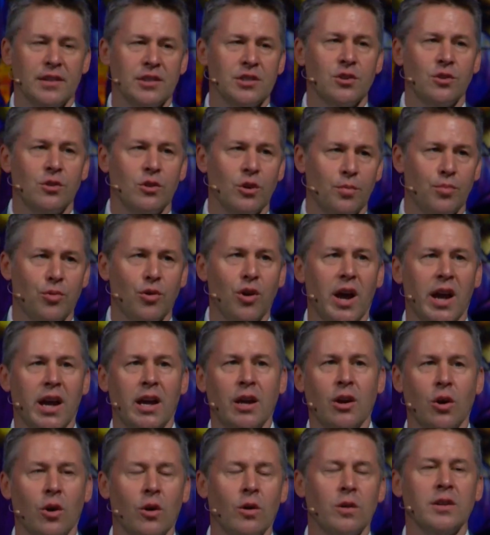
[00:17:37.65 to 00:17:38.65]
And so they're
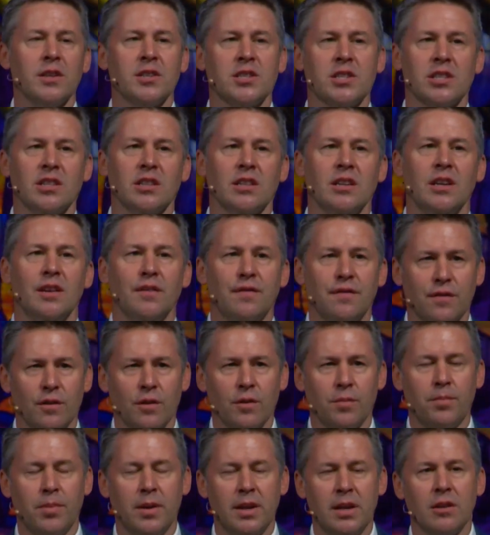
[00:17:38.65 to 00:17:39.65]
praying earnestly
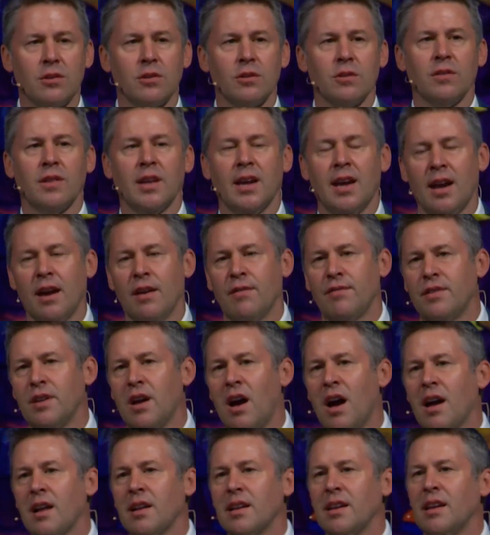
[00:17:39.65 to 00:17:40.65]
for Peter. They have
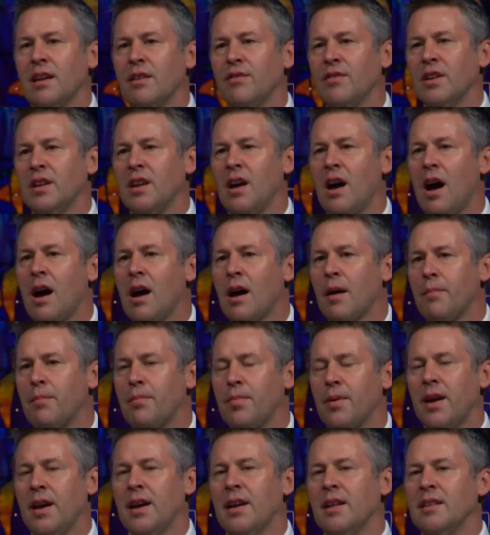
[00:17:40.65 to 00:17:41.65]
not given
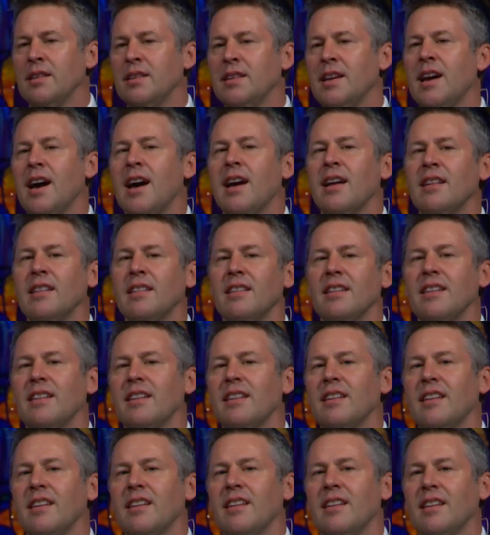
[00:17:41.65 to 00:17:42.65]
up, and yet